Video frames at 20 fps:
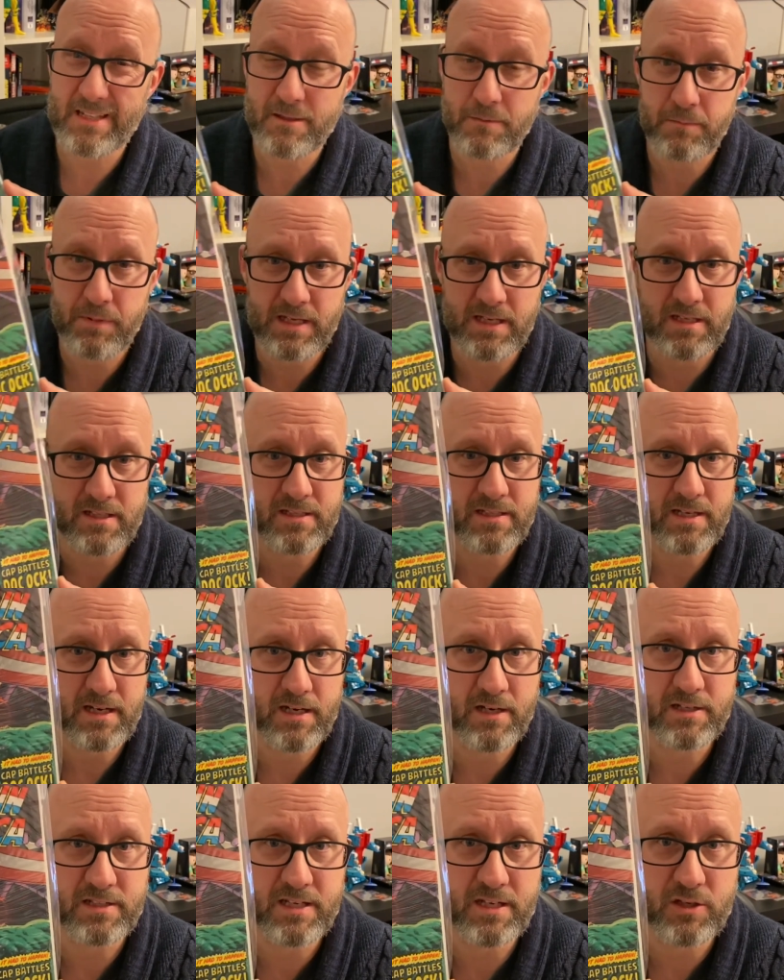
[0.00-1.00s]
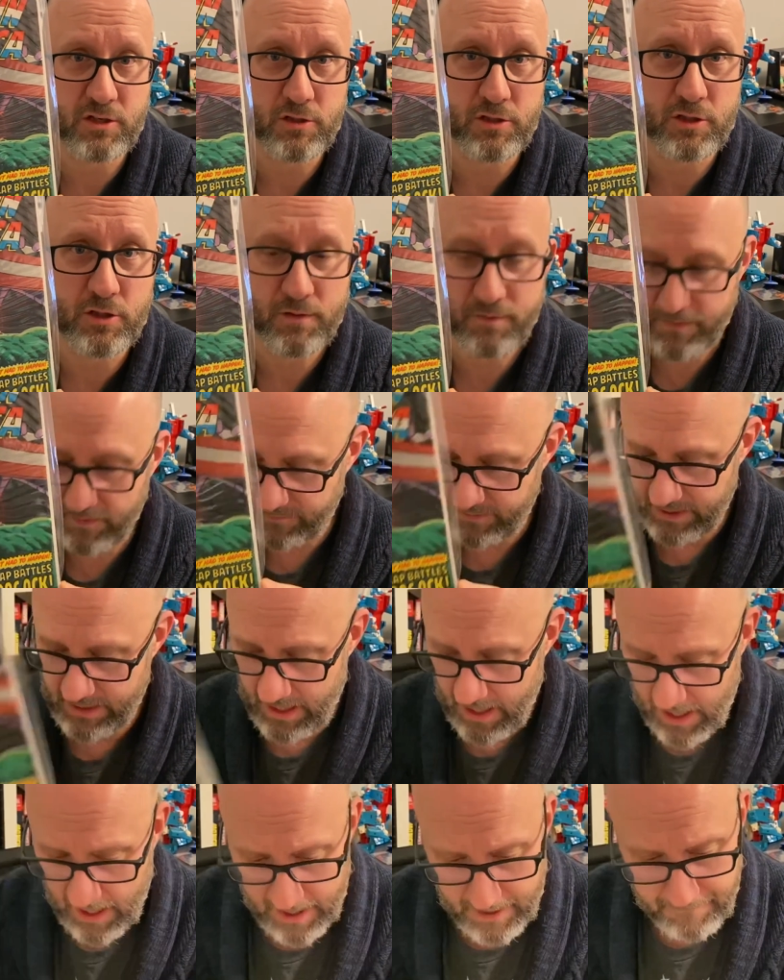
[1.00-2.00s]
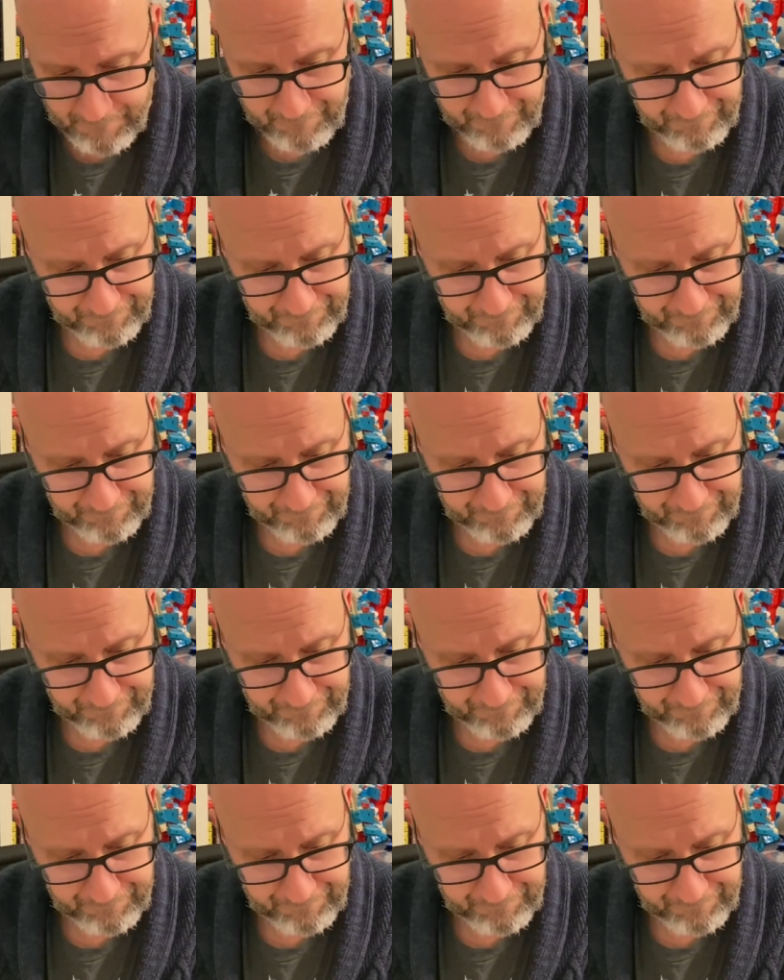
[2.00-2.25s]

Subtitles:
a piece. Here's issue 259,